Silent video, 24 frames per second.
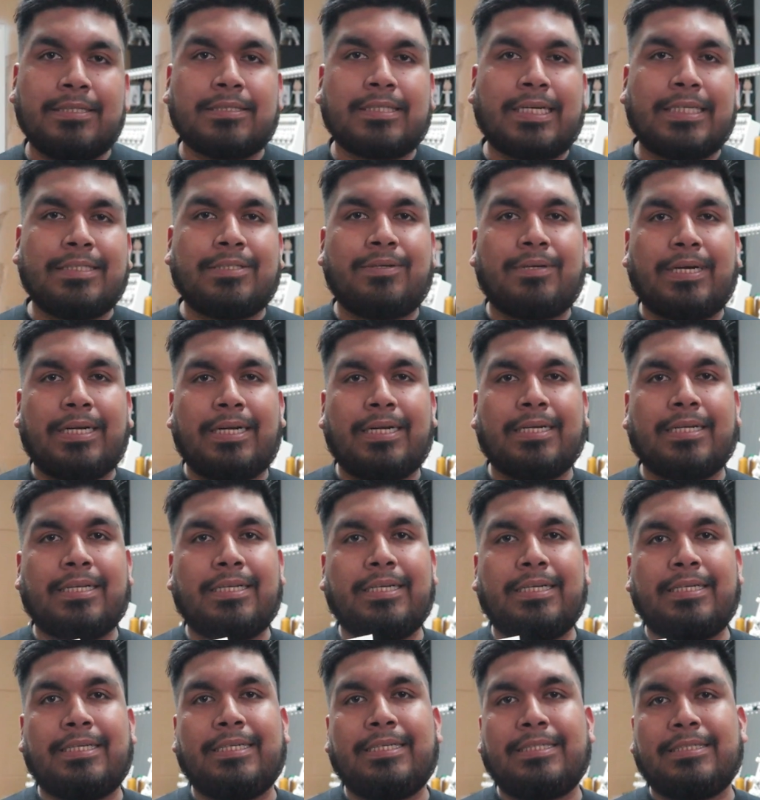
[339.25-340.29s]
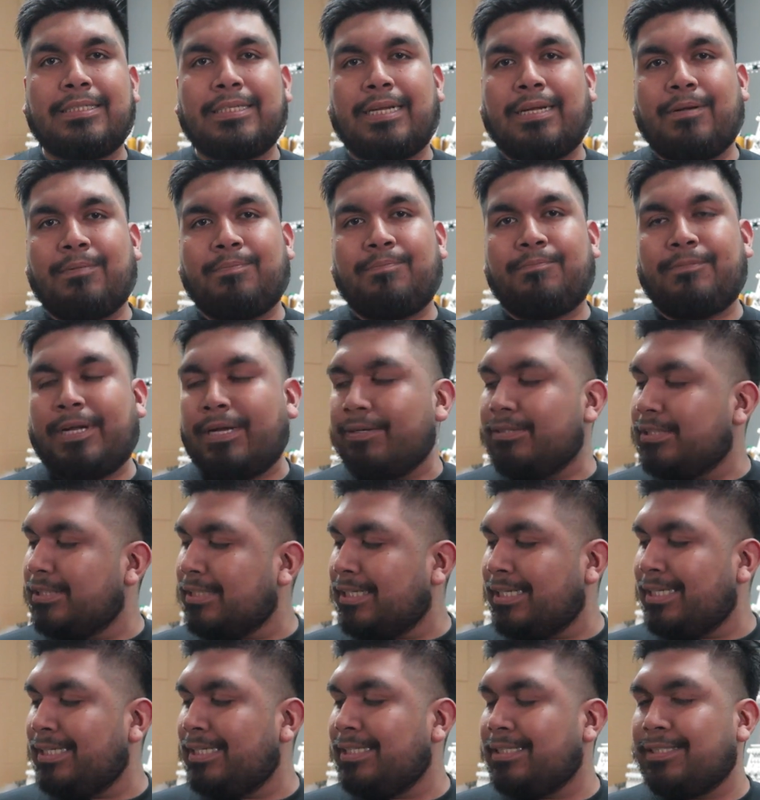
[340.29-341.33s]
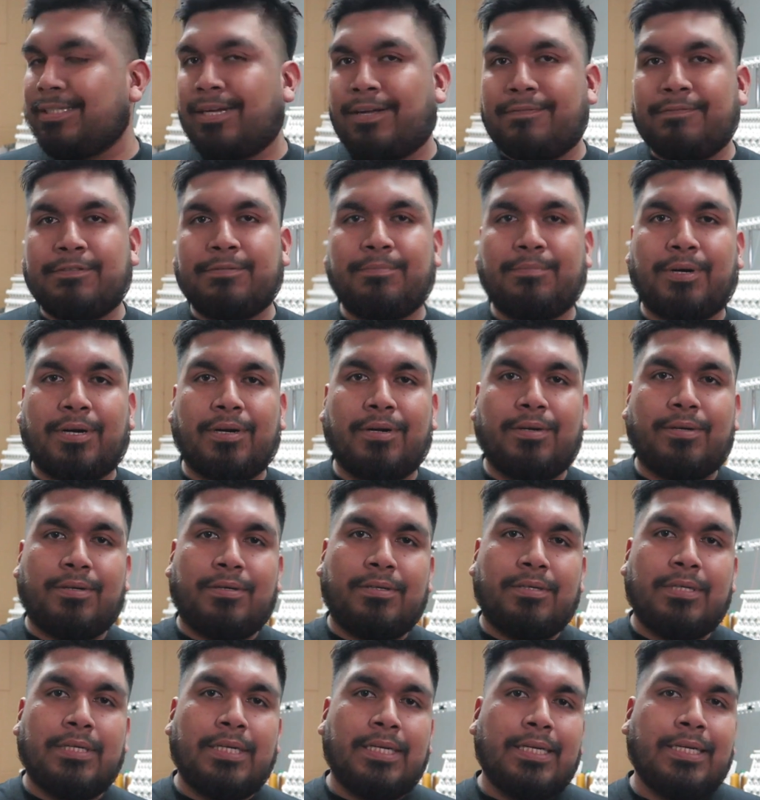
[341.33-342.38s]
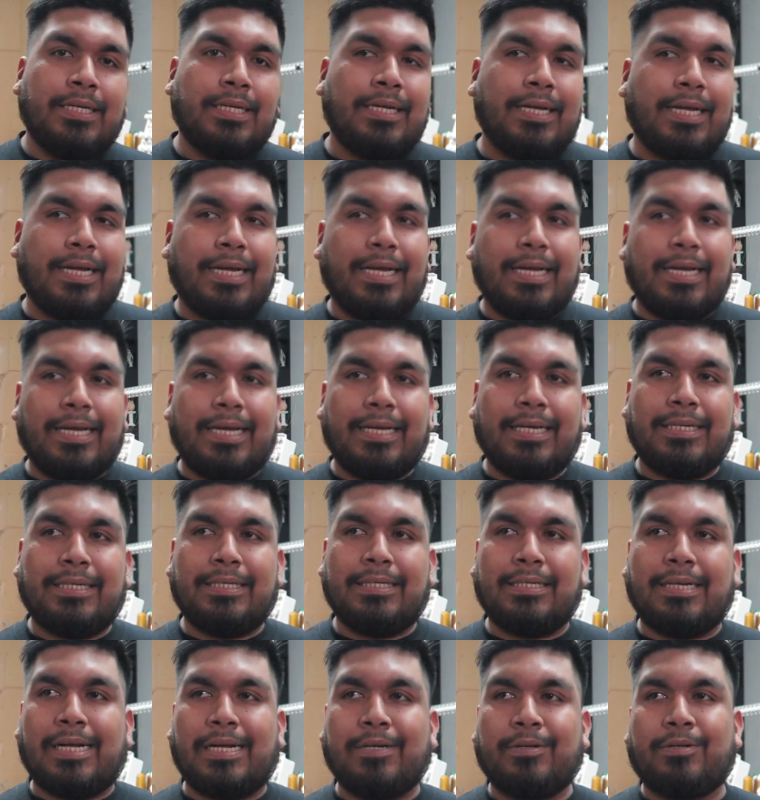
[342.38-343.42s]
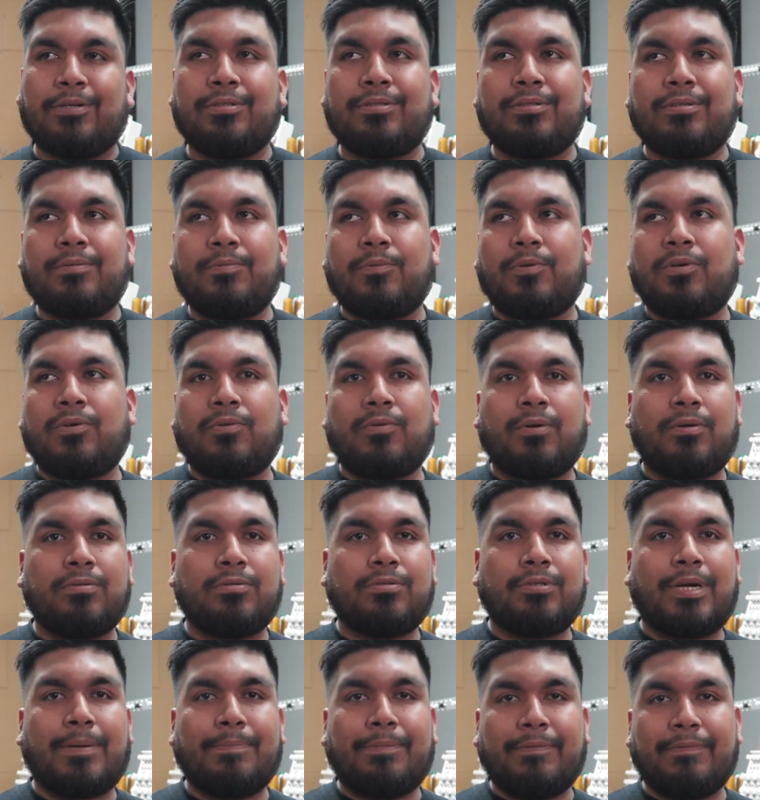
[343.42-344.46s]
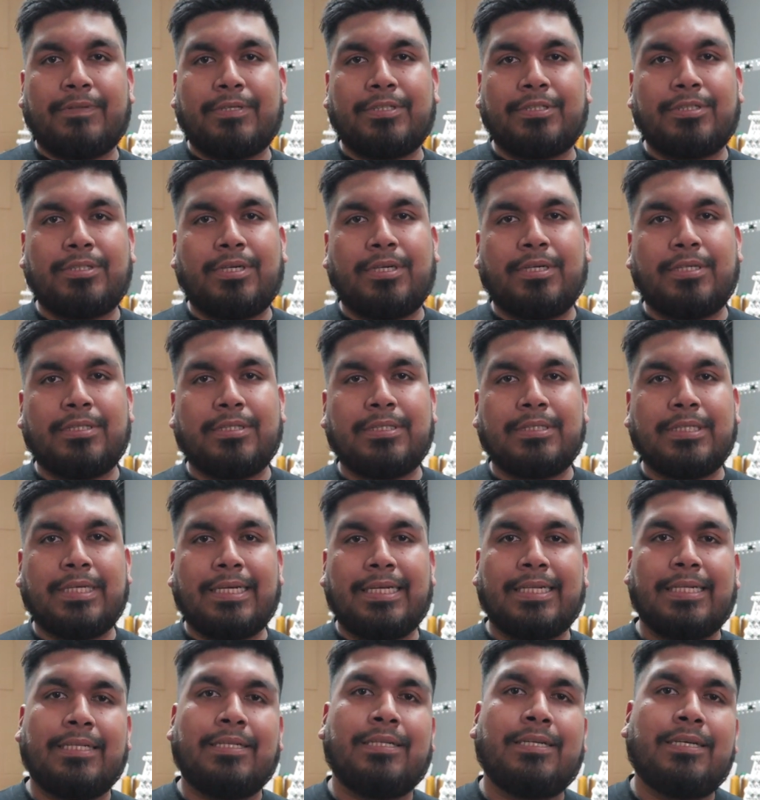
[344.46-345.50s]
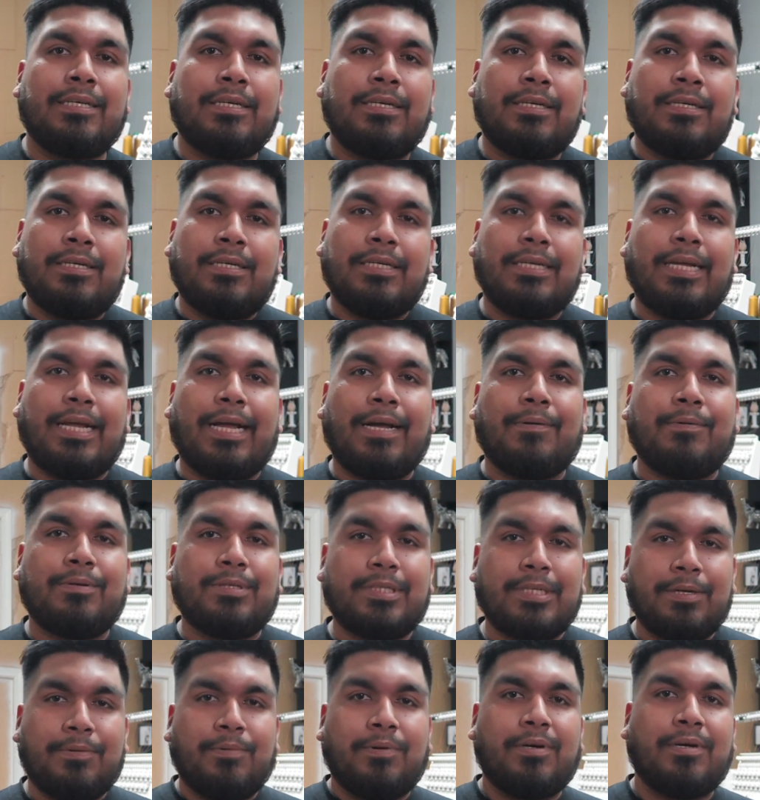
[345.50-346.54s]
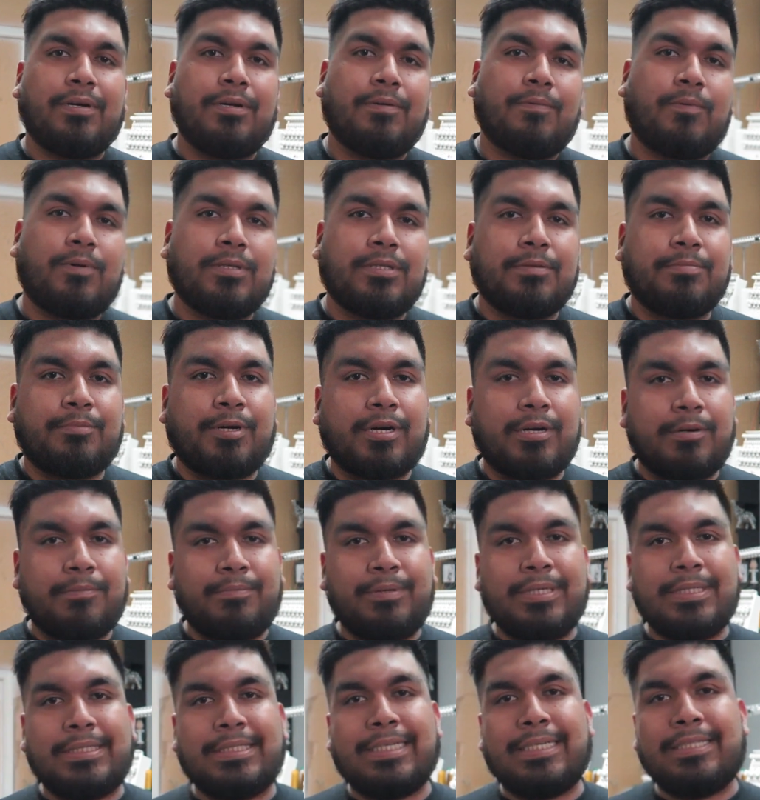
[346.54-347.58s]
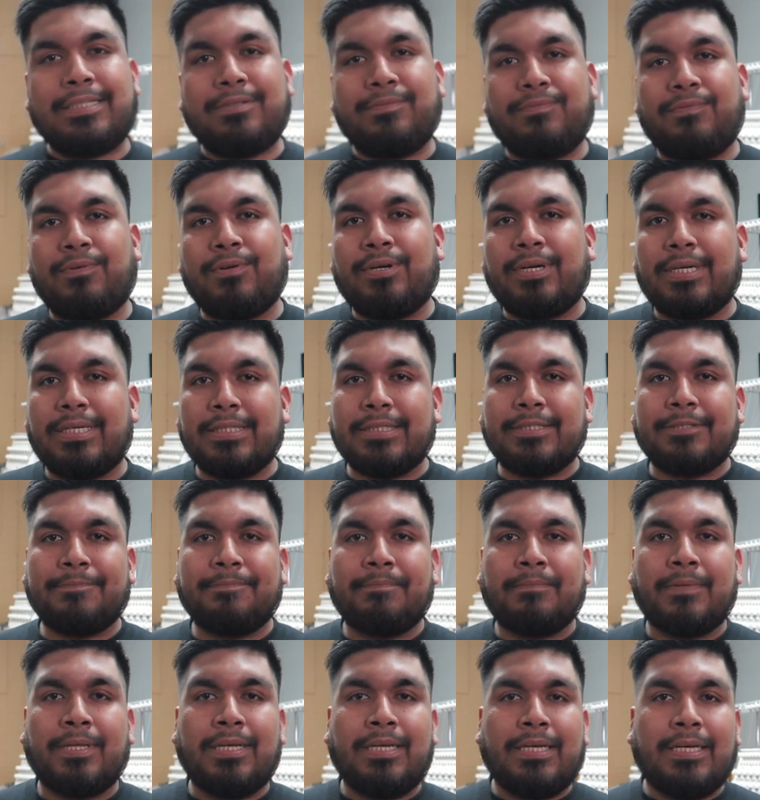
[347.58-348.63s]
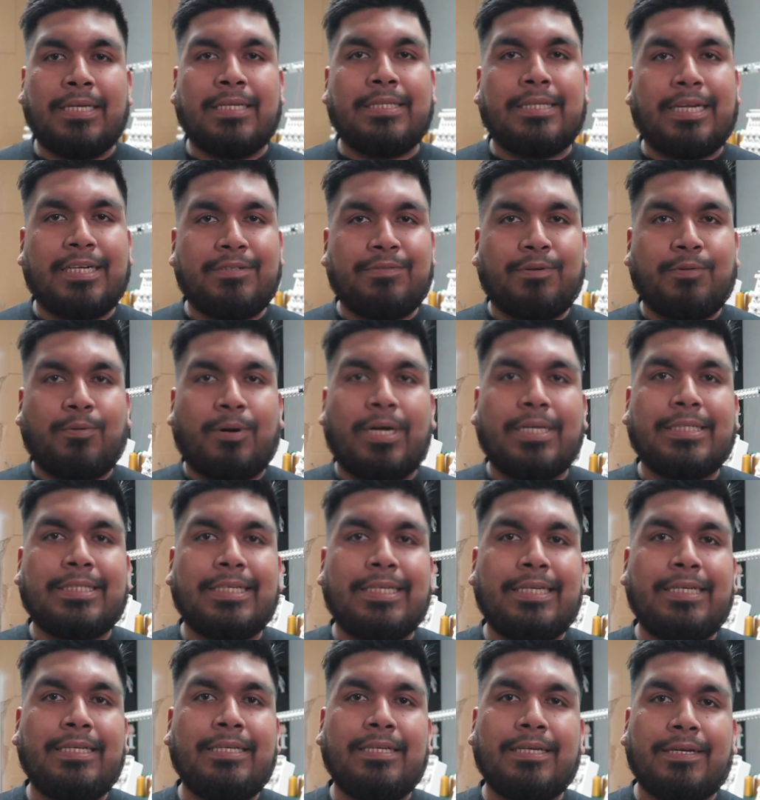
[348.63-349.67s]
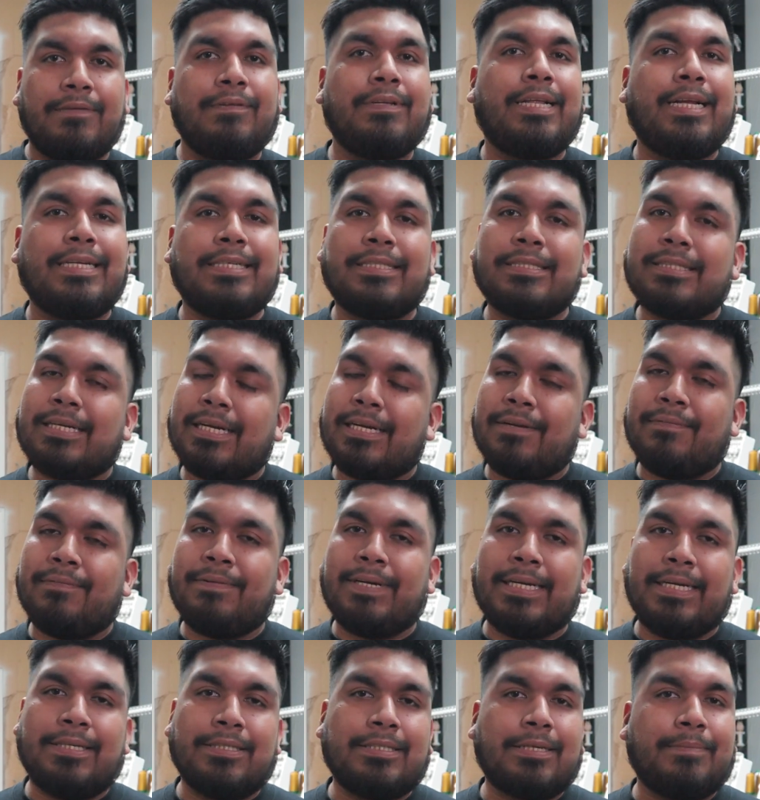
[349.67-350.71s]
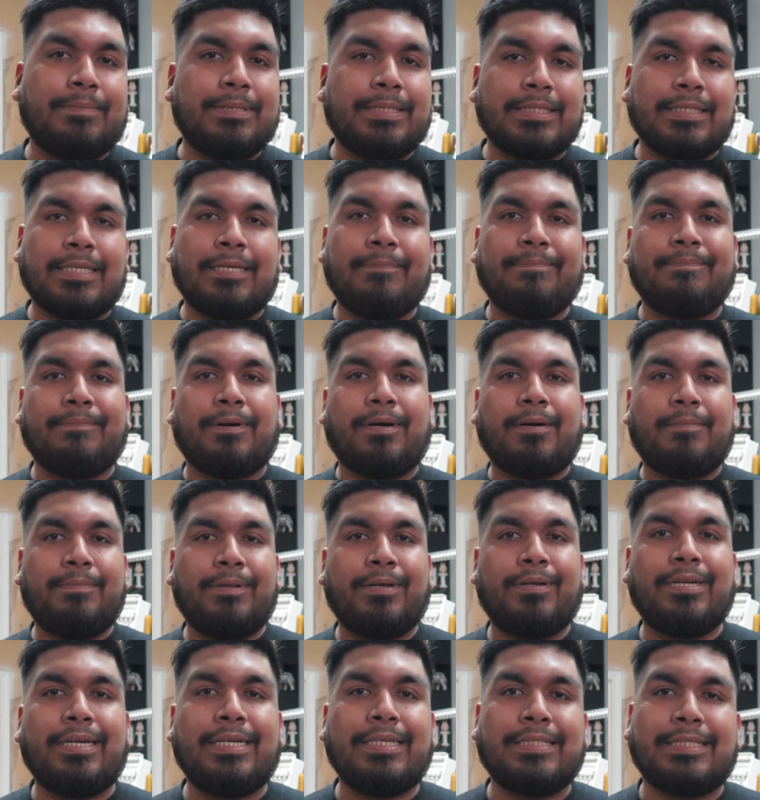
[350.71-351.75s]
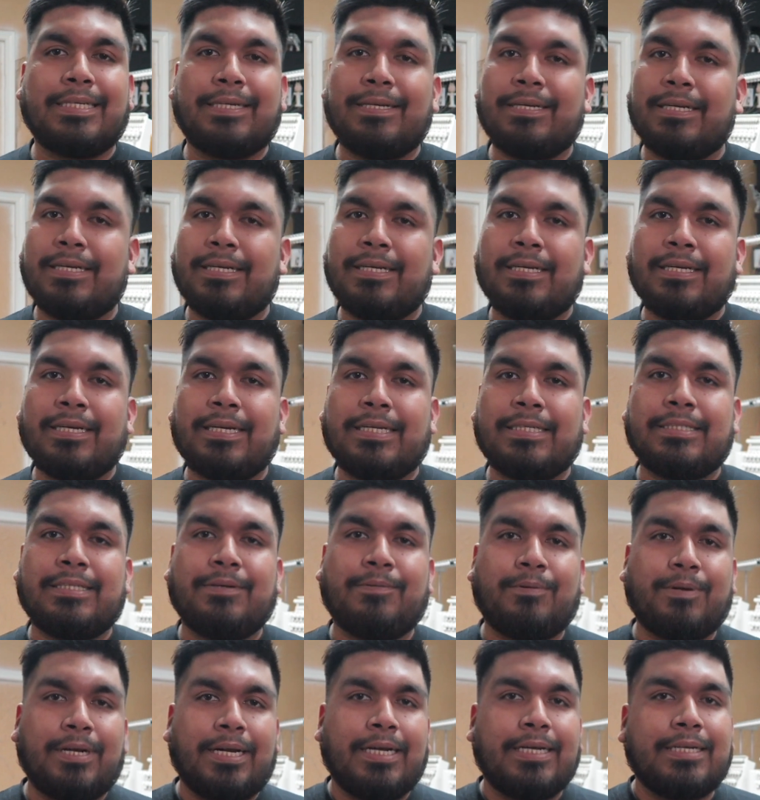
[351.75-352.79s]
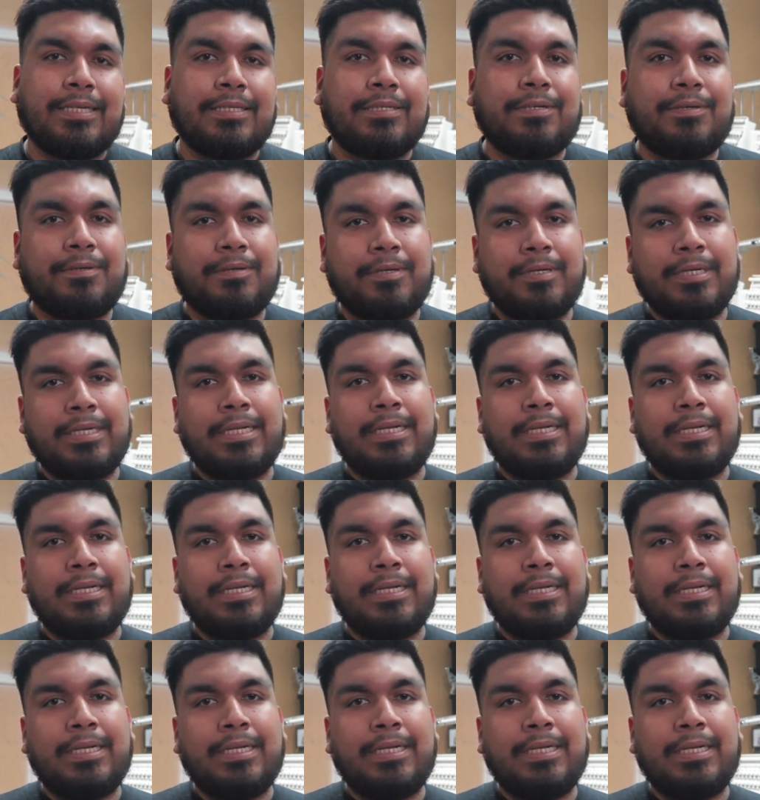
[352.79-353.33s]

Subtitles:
So I still gotta clean these. I'll just clean these off tomorrow, and we'll go drop off the shirts, and yeah, we'll see what tomorrow brings in for us. Thanks for watching. If you like this kind of videos, I'm just keep uploading, see what I can do.